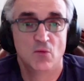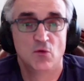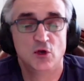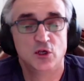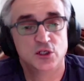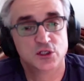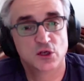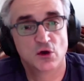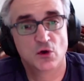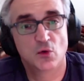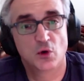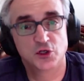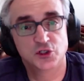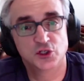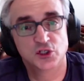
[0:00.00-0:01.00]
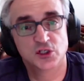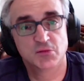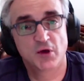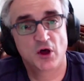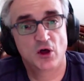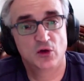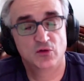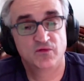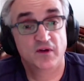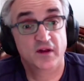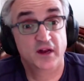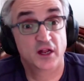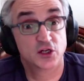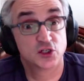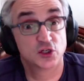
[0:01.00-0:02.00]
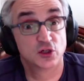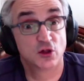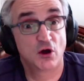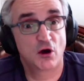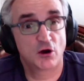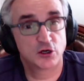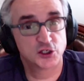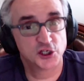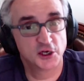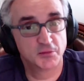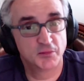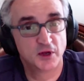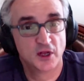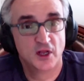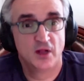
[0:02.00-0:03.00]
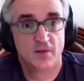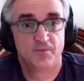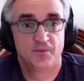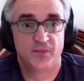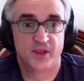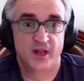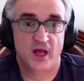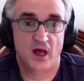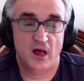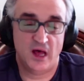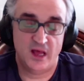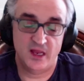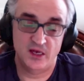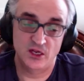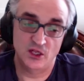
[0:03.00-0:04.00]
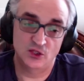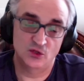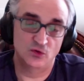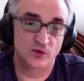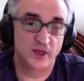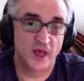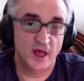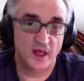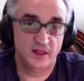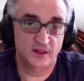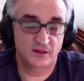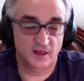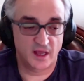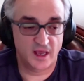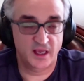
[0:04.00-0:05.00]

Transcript: We saw questions about financial hardship. You know, I need to get, uh,